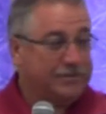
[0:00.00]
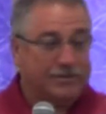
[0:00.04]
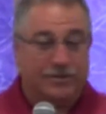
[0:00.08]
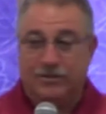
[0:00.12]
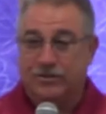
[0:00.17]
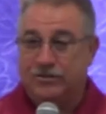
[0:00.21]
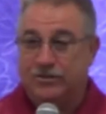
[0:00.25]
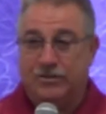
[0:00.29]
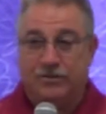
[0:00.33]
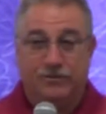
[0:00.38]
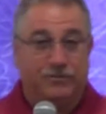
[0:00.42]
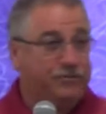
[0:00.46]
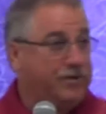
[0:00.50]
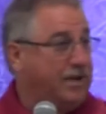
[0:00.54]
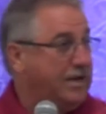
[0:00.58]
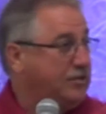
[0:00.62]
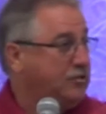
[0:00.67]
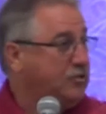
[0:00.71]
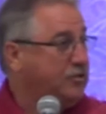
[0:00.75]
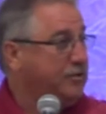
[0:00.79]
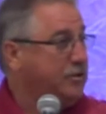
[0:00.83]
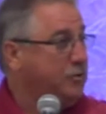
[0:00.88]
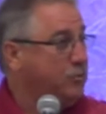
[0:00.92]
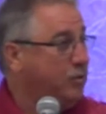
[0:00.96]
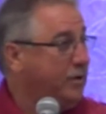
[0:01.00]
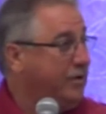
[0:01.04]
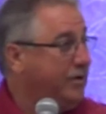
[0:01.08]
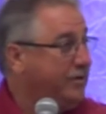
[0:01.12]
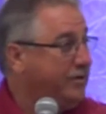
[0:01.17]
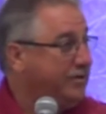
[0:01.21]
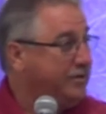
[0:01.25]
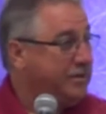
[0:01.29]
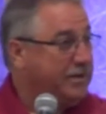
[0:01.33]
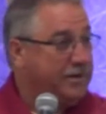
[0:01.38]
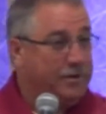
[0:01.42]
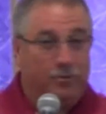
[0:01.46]
Because you eventually
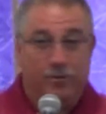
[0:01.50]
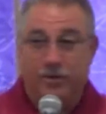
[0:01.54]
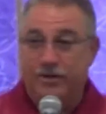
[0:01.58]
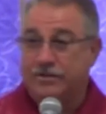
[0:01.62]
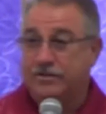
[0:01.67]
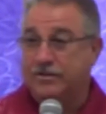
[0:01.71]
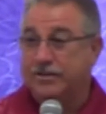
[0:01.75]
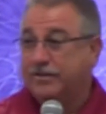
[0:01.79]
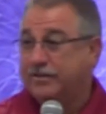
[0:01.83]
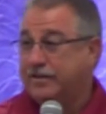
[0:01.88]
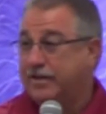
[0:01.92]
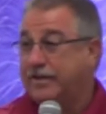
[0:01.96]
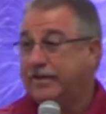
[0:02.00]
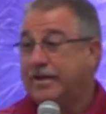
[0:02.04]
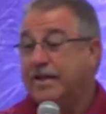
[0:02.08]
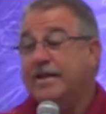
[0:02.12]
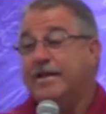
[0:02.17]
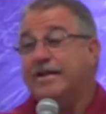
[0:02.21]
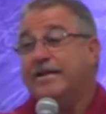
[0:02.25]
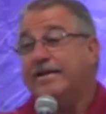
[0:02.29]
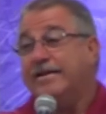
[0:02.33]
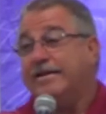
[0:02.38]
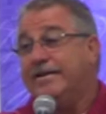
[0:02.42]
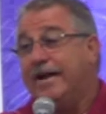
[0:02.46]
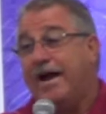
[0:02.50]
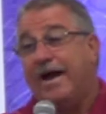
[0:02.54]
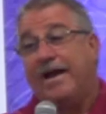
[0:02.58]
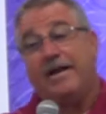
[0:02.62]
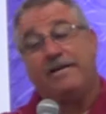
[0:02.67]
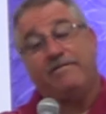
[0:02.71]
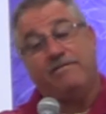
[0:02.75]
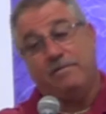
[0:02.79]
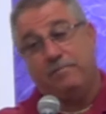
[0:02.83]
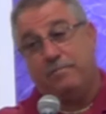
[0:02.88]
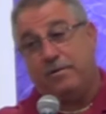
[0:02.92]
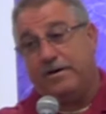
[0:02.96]
will. You know what? So it's like,
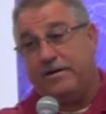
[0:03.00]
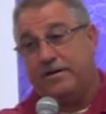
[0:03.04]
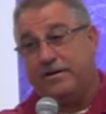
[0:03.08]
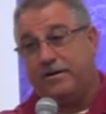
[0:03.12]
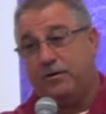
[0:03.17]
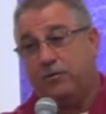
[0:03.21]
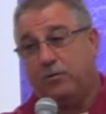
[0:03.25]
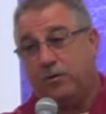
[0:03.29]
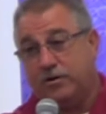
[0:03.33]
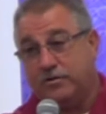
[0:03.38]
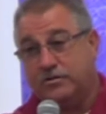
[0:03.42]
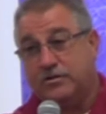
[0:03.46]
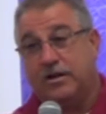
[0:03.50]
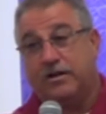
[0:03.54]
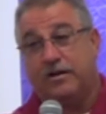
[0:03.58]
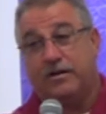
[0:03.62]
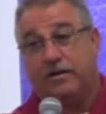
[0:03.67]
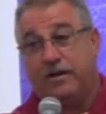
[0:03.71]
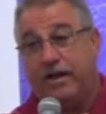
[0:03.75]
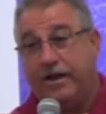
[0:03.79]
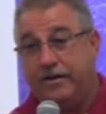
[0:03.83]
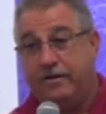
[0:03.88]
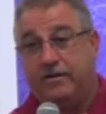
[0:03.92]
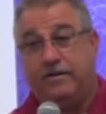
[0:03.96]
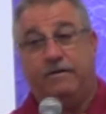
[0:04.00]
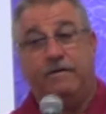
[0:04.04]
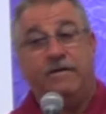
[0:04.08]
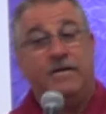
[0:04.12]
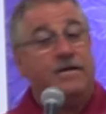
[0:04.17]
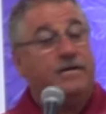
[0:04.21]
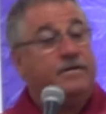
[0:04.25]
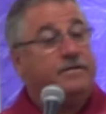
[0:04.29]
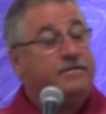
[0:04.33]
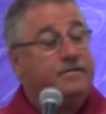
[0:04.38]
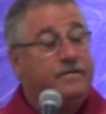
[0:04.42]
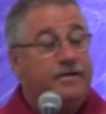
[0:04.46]
not everybody in the world is going to like you.
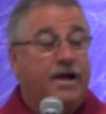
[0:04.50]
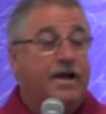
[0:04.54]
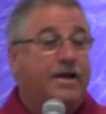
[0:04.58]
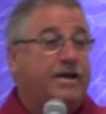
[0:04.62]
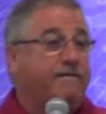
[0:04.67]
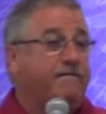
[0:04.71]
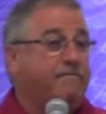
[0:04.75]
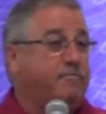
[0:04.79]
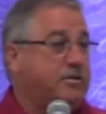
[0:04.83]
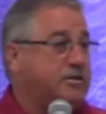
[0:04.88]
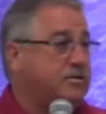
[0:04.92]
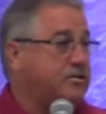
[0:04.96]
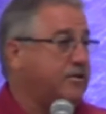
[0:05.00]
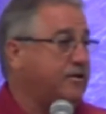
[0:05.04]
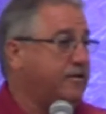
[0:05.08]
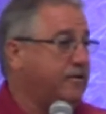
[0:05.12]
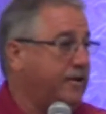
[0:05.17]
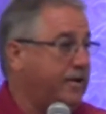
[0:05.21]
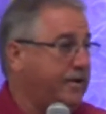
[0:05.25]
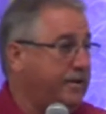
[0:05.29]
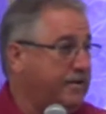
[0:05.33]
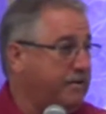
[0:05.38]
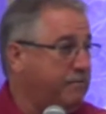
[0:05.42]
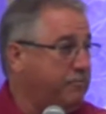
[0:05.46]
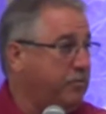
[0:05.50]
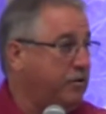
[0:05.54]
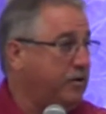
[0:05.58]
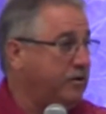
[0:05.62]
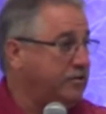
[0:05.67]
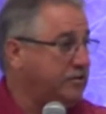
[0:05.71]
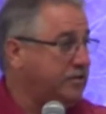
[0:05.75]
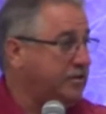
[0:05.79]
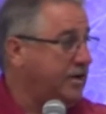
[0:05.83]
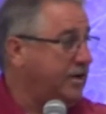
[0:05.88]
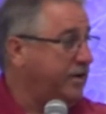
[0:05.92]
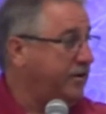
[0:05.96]
Not everybody's going to like your
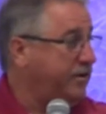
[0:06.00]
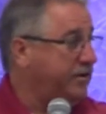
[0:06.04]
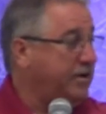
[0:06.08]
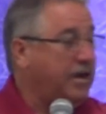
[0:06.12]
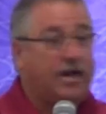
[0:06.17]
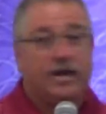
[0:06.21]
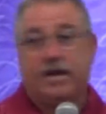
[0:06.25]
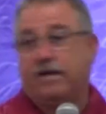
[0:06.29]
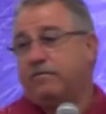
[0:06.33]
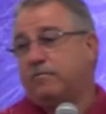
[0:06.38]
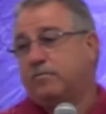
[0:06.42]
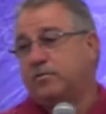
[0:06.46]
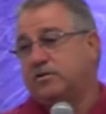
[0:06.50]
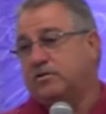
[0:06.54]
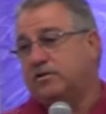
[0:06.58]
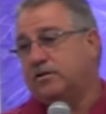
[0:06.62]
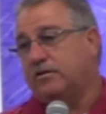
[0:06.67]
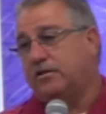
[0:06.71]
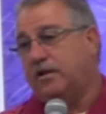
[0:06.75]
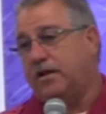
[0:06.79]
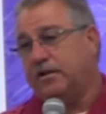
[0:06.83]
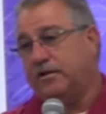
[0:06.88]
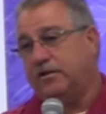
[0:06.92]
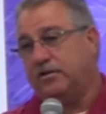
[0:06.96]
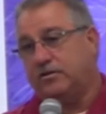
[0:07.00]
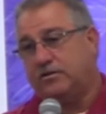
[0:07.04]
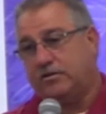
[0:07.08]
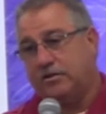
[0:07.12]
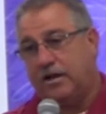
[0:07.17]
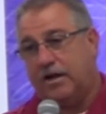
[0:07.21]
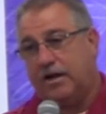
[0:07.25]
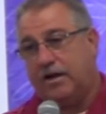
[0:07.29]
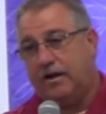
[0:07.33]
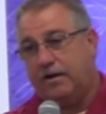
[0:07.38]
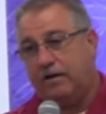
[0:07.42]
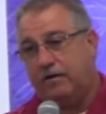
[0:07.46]
personality. Not everybody's going to like your
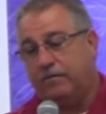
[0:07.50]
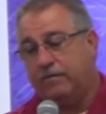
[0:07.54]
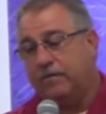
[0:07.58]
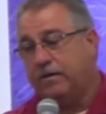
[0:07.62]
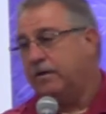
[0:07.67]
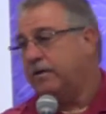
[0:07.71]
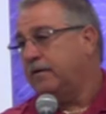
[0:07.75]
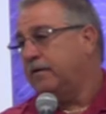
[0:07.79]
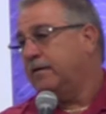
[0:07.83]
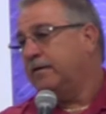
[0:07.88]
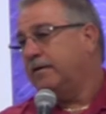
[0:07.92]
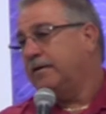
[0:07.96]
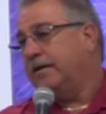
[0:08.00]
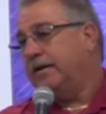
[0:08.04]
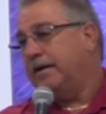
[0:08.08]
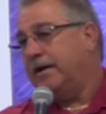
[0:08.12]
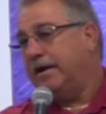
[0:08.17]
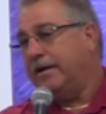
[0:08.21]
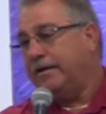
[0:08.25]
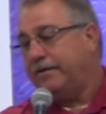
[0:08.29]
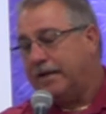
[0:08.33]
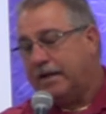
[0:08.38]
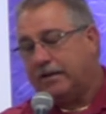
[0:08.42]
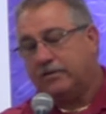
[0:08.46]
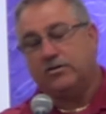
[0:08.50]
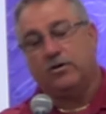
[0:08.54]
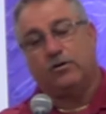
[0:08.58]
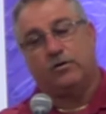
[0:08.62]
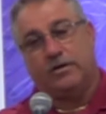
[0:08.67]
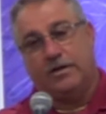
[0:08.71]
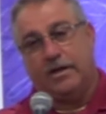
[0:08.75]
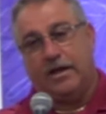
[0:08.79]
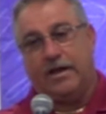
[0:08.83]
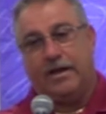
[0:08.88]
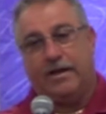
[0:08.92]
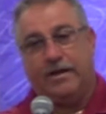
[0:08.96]
style. And that's
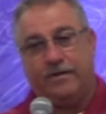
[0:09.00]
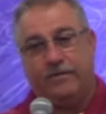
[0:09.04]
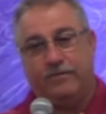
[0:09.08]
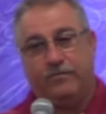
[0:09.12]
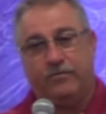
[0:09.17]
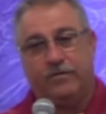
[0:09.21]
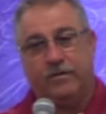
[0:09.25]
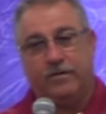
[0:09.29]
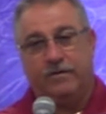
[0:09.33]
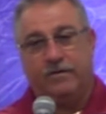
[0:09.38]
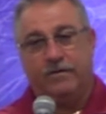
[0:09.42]
okay.